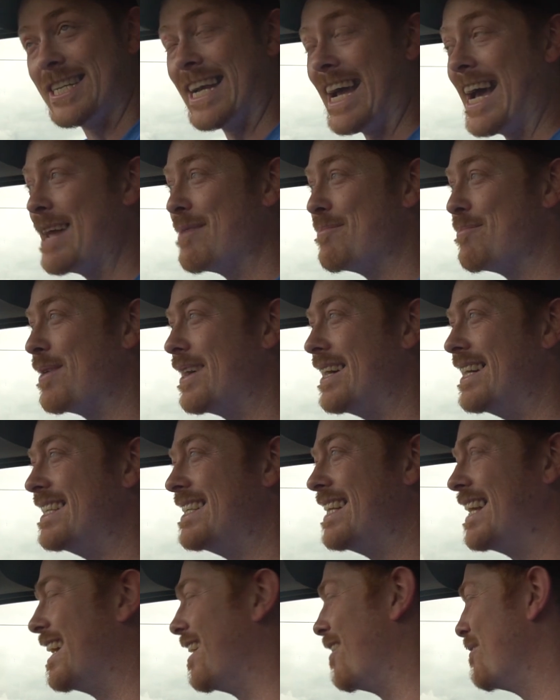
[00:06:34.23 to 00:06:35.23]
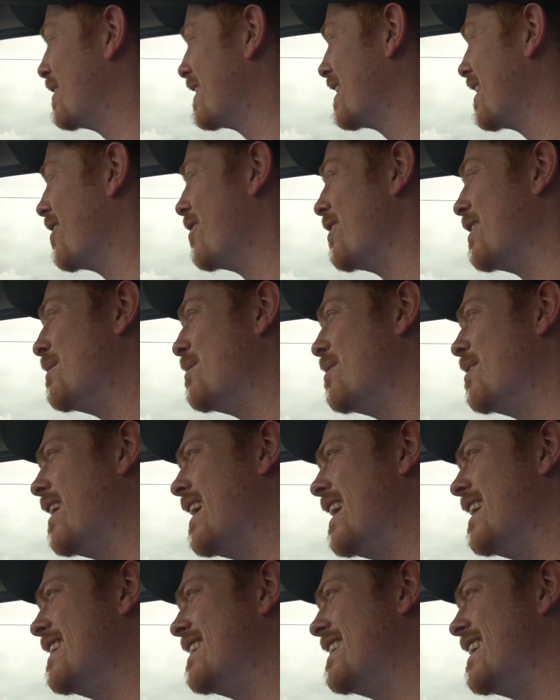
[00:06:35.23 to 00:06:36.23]
chat, but yeah, I'm gonna go
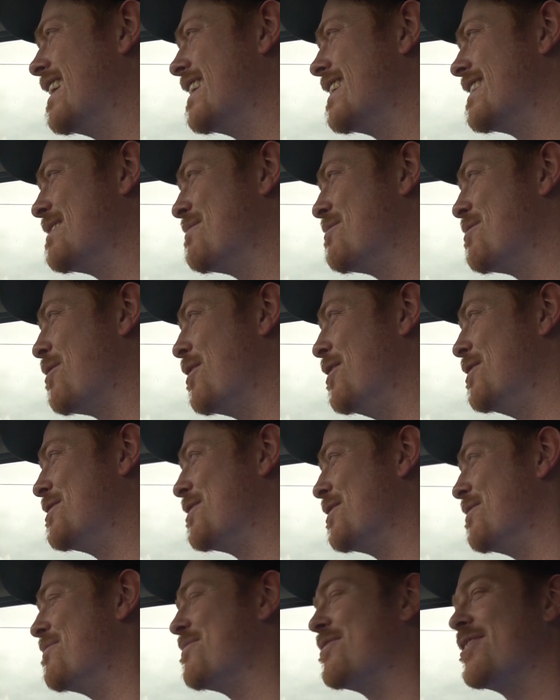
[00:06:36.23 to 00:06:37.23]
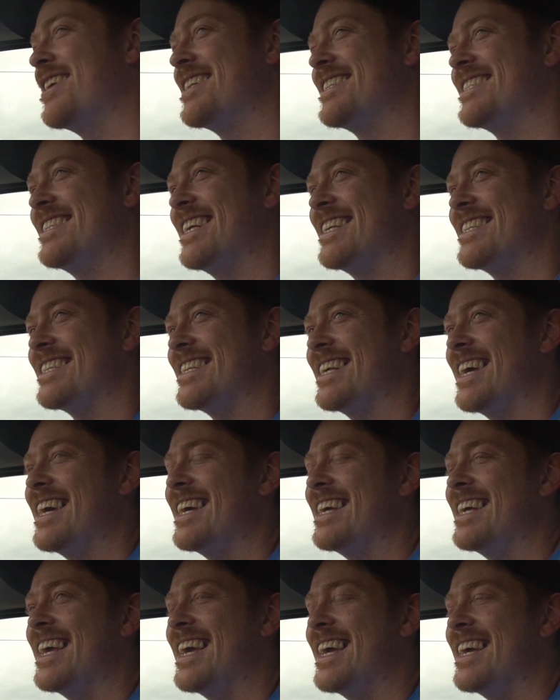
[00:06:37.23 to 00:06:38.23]
and get some quotes on flights and that
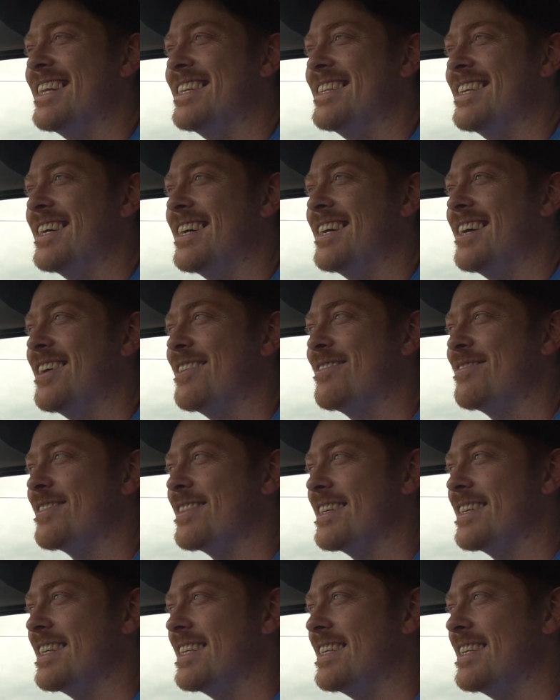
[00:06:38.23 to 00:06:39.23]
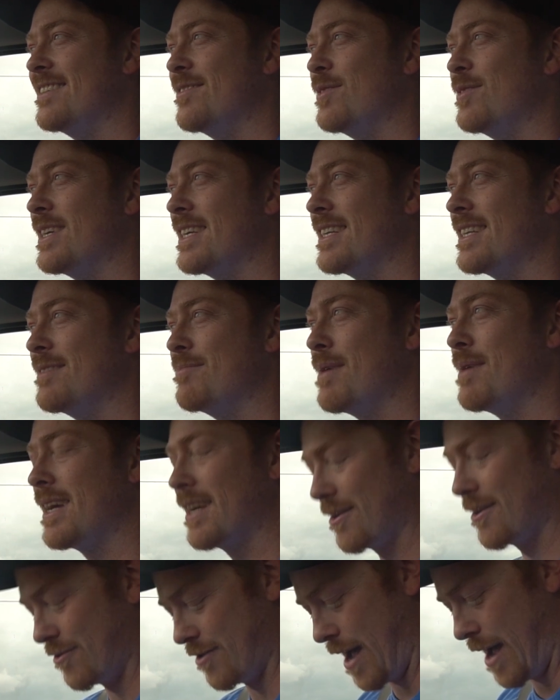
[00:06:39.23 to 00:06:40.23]
today, and hopefully we can make
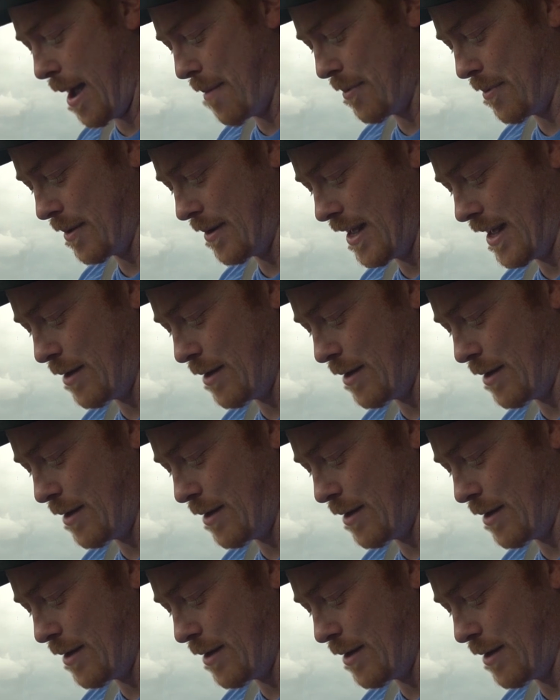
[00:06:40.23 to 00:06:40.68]
it all happen.